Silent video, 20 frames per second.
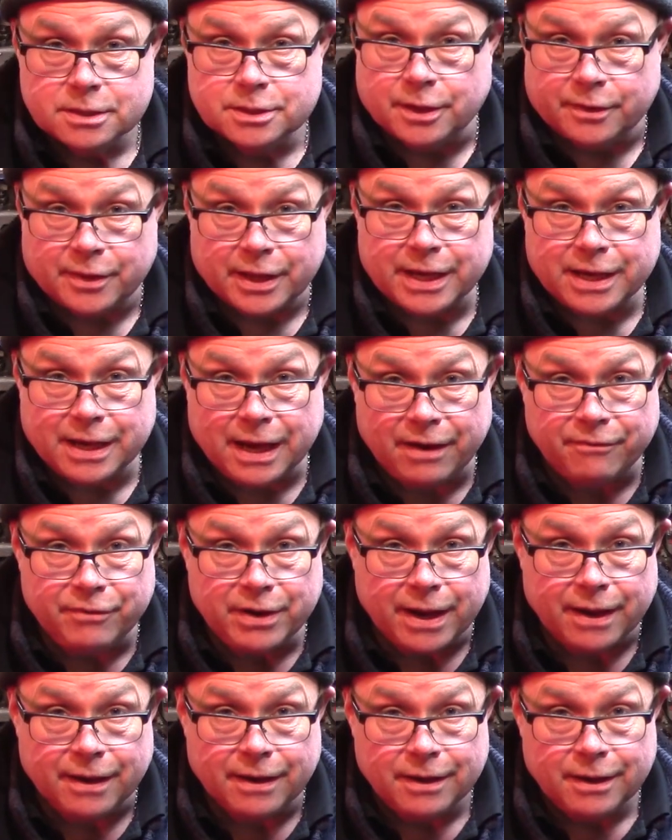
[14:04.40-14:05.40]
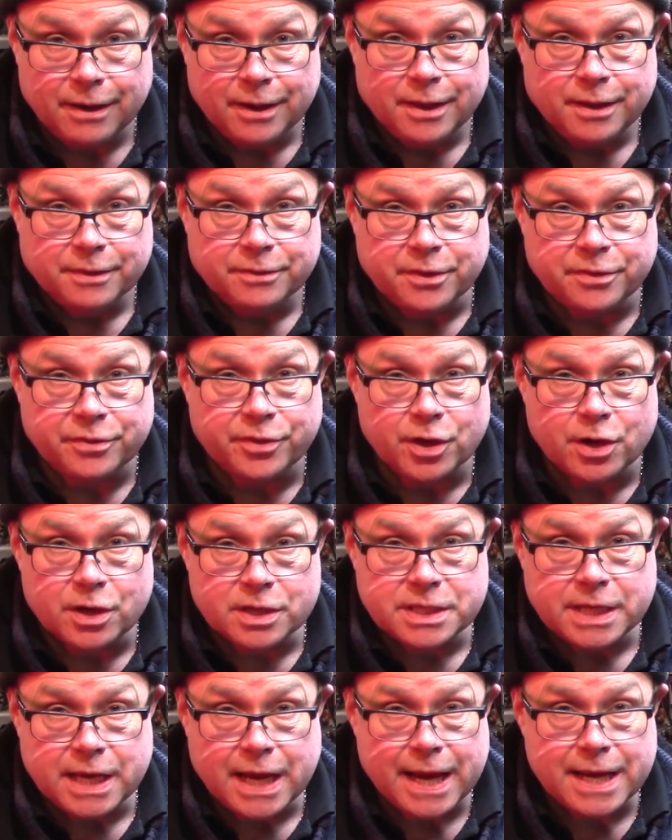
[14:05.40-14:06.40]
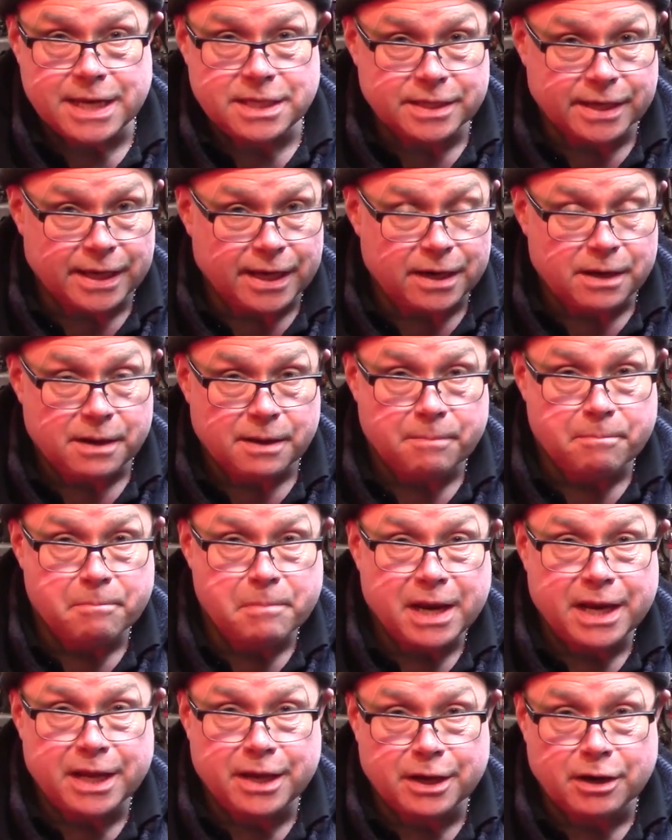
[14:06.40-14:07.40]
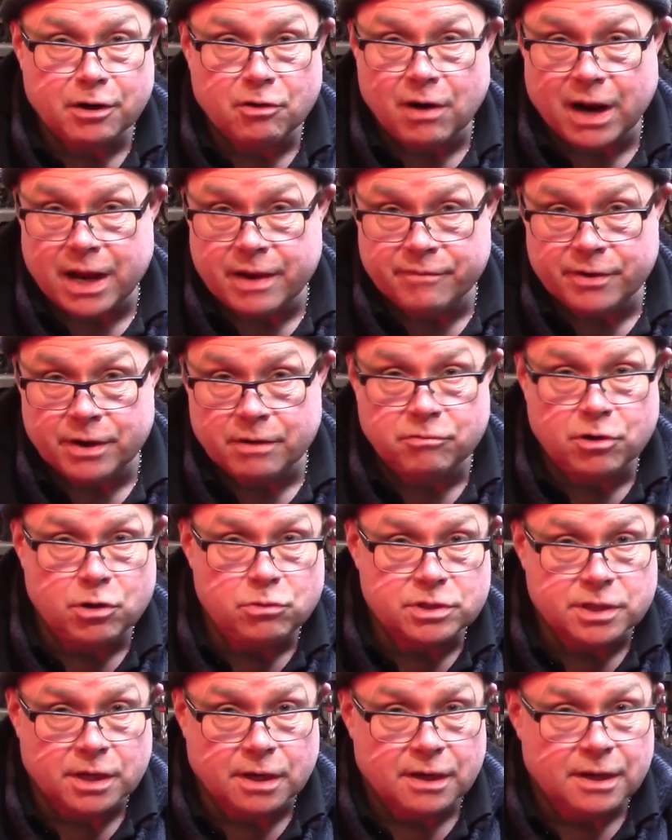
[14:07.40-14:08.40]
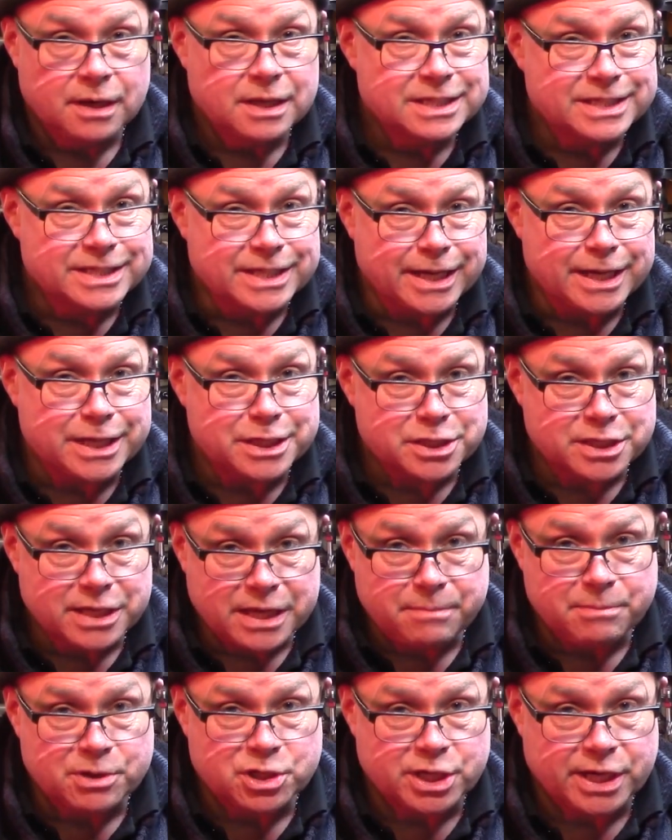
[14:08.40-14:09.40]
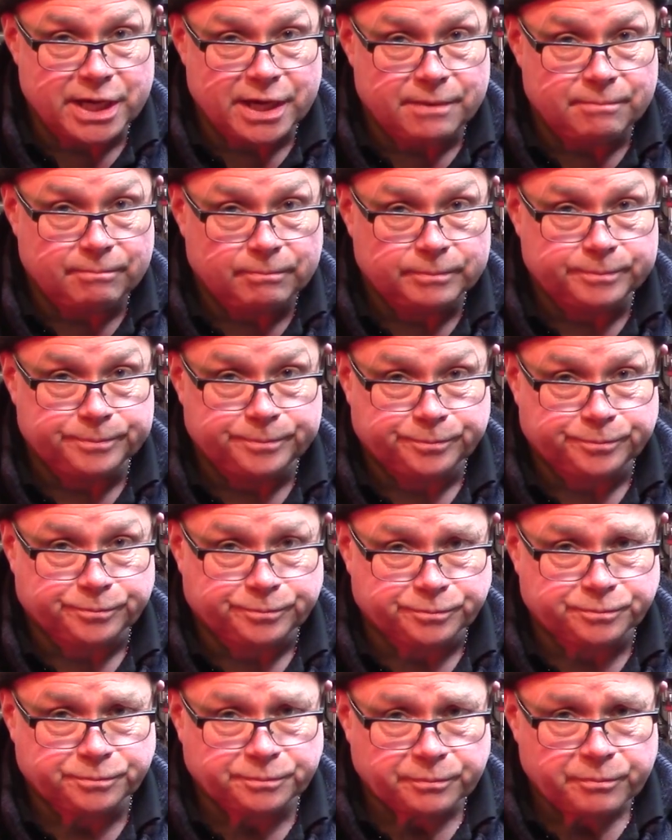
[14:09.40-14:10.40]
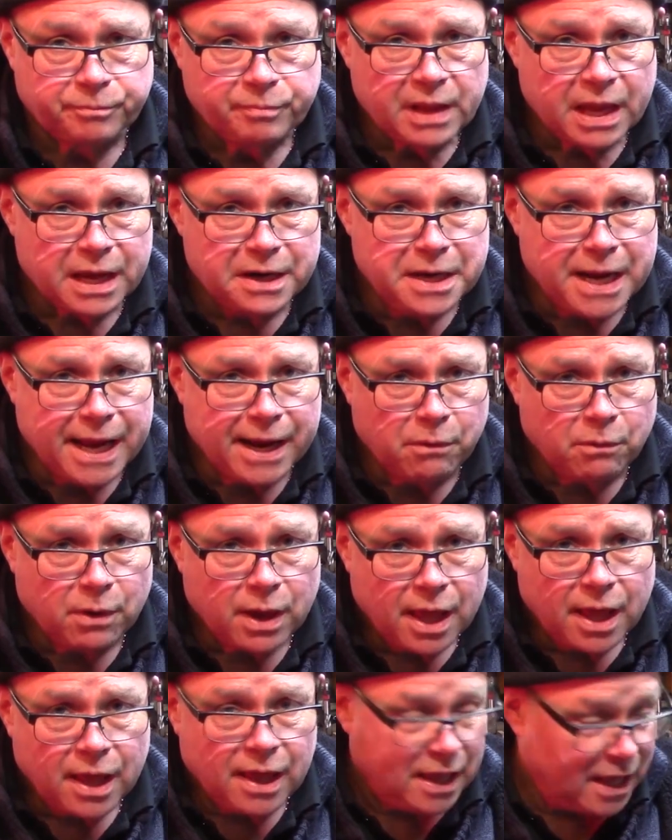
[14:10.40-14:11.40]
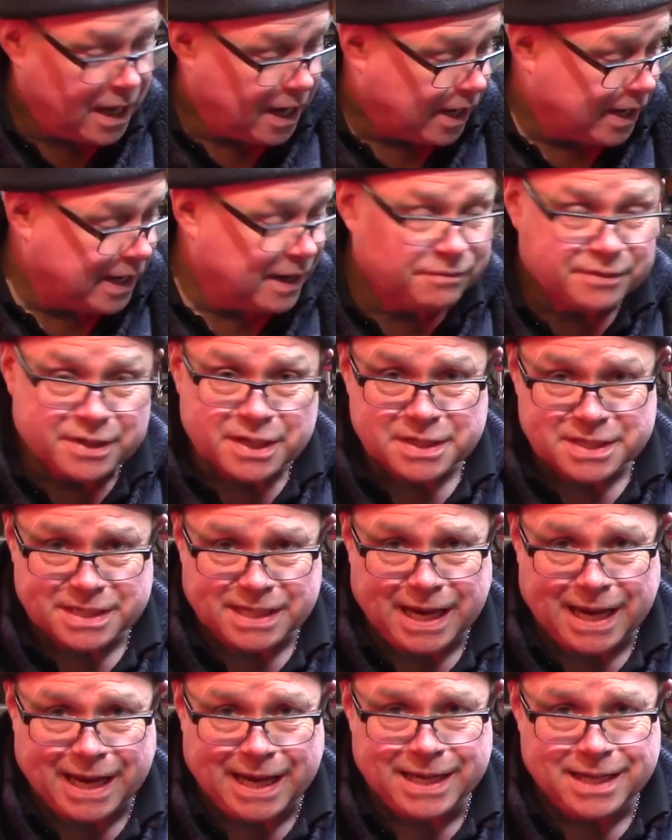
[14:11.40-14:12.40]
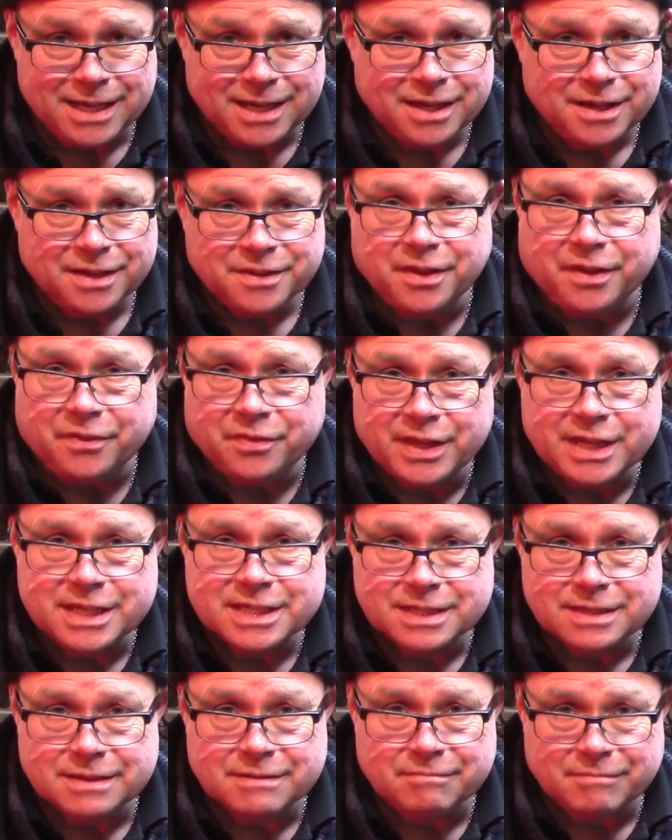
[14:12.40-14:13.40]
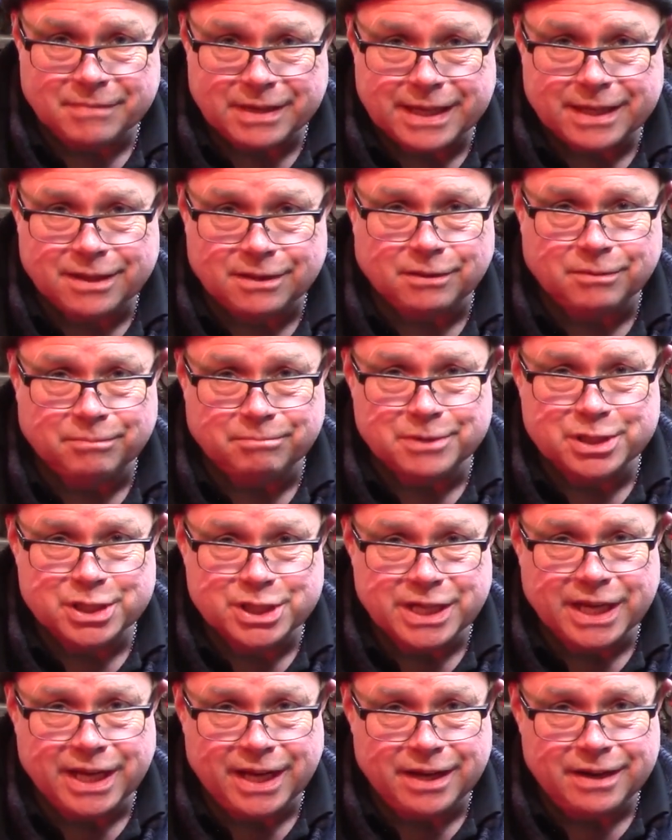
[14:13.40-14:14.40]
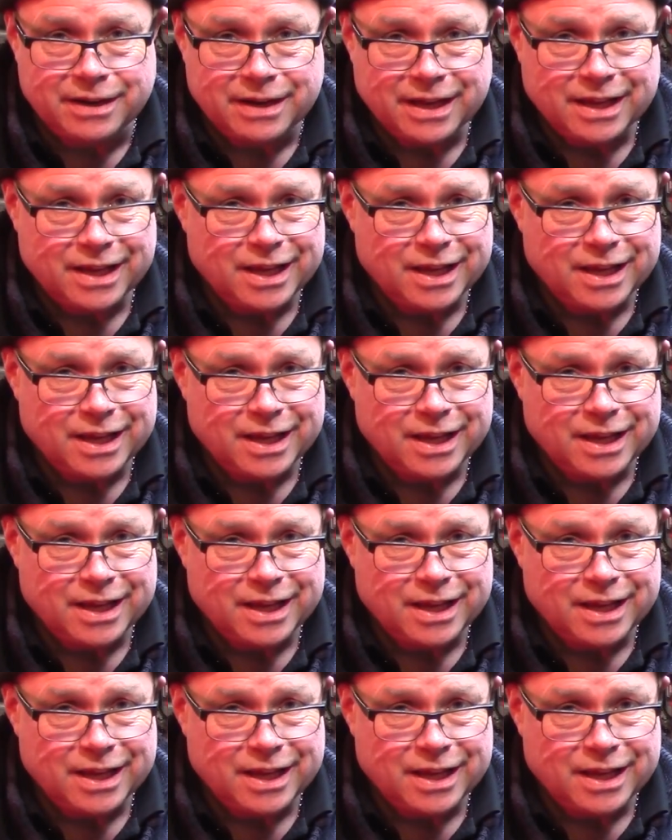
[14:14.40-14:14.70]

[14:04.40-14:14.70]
So there you have it, the 3018 Mini Engraver Router CNC machine. Now, I have to say that this little machine